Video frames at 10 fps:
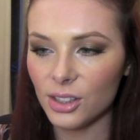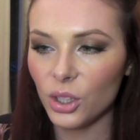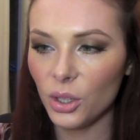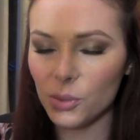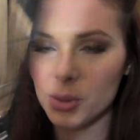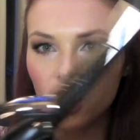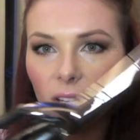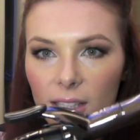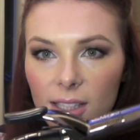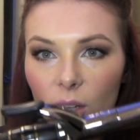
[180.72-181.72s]
the Totem
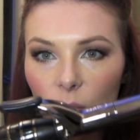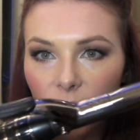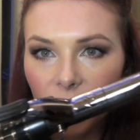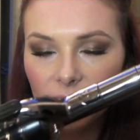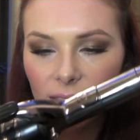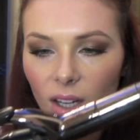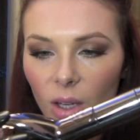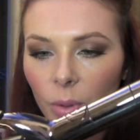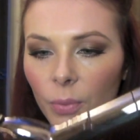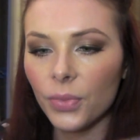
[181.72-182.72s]
Styler is now all heated
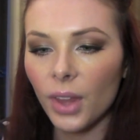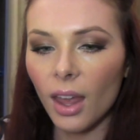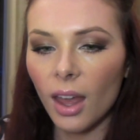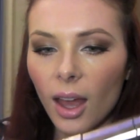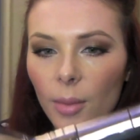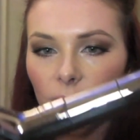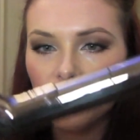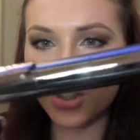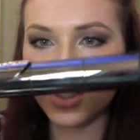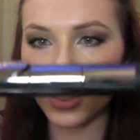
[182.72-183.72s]
up. As
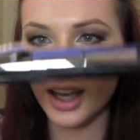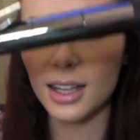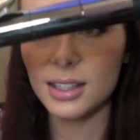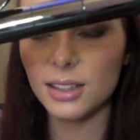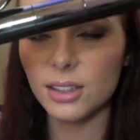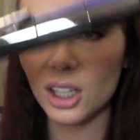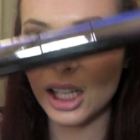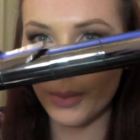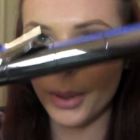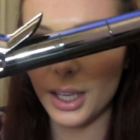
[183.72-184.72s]
you can see, it has a little
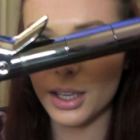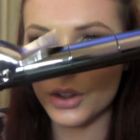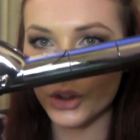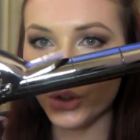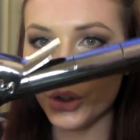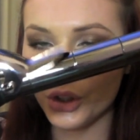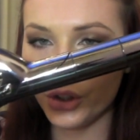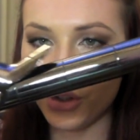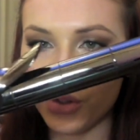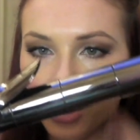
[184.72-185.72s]
clip here, so you could
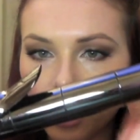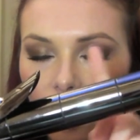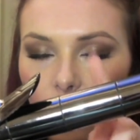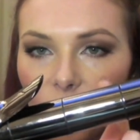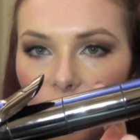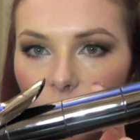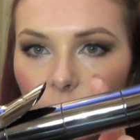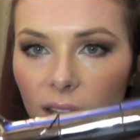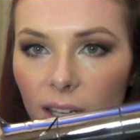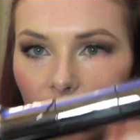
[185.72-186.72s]
use this with
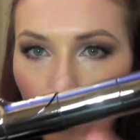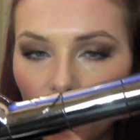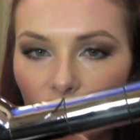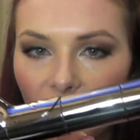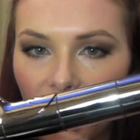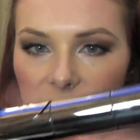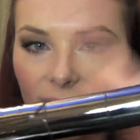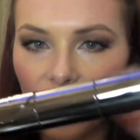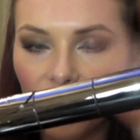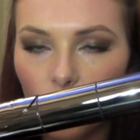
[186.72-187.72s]
a clip on the ends
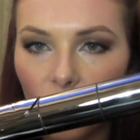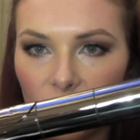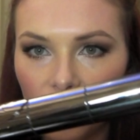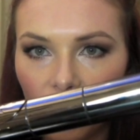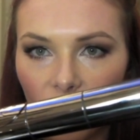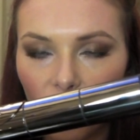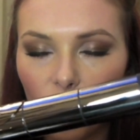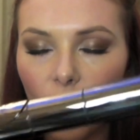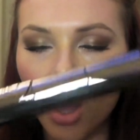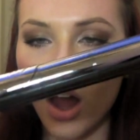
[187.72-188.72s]
and then wind it up.
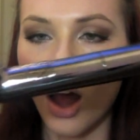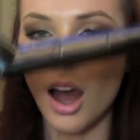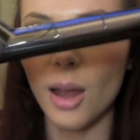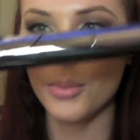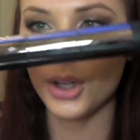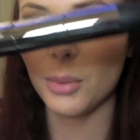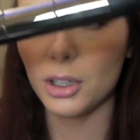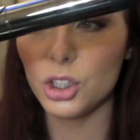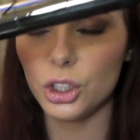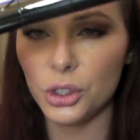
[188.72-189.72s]
But I'm
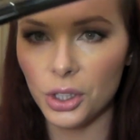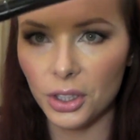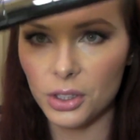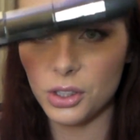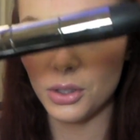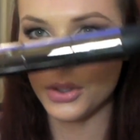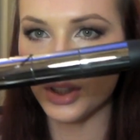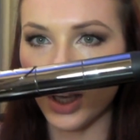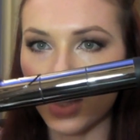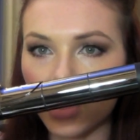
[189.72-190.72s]
actually going to use
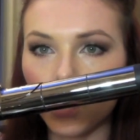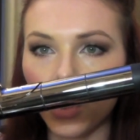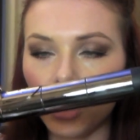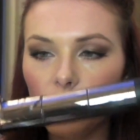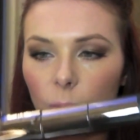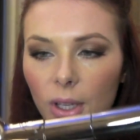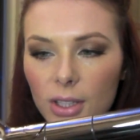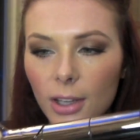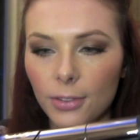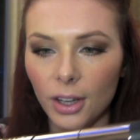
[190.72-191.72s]
it as a wand because
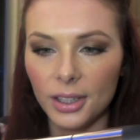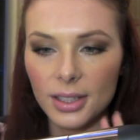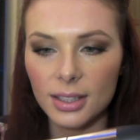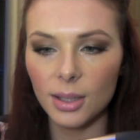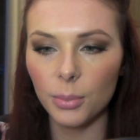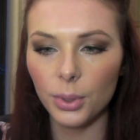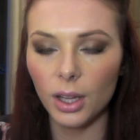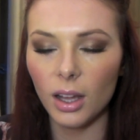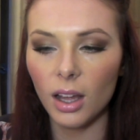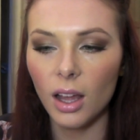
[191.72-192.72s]
I find it
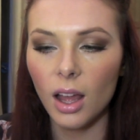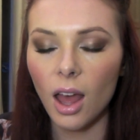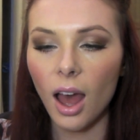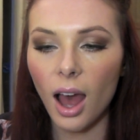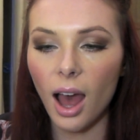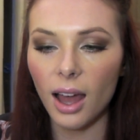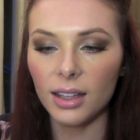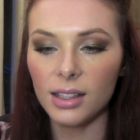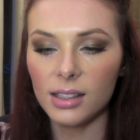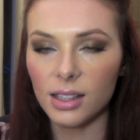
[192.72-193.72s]
simpler,
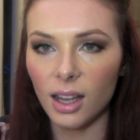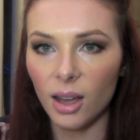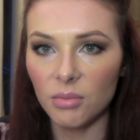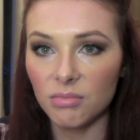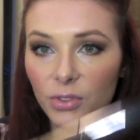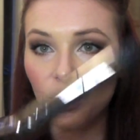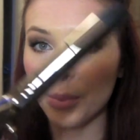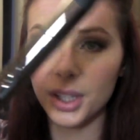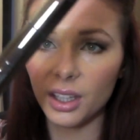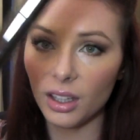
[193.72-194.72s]
and for
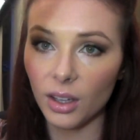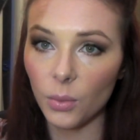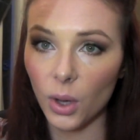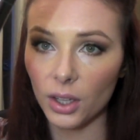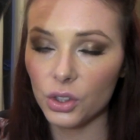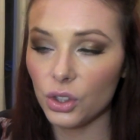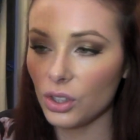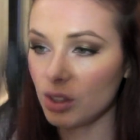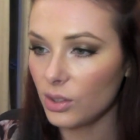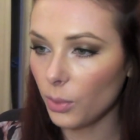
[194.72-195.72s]
me it works
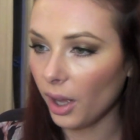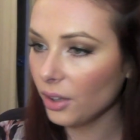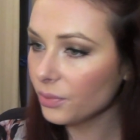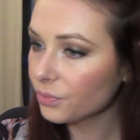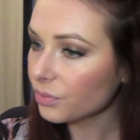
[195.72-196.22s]
just as well.